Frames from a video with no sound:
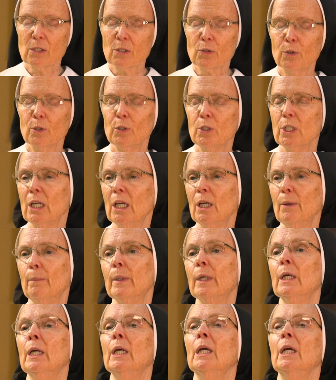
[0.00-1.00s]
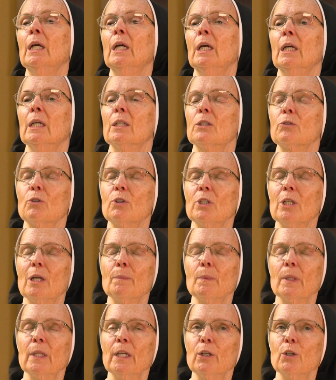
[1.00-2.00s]
screw tape,
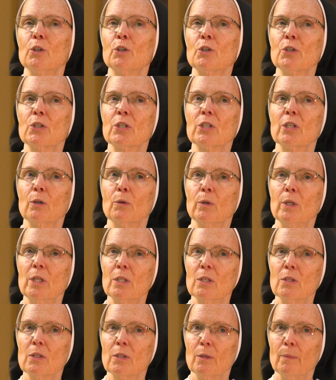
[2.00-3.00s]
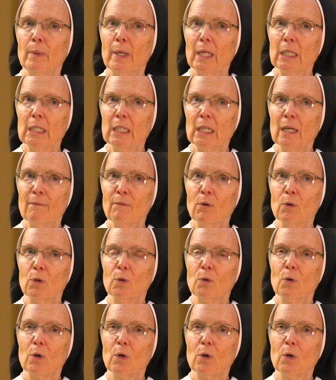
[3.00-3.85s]
Screwtape Letters, so he's the main devil.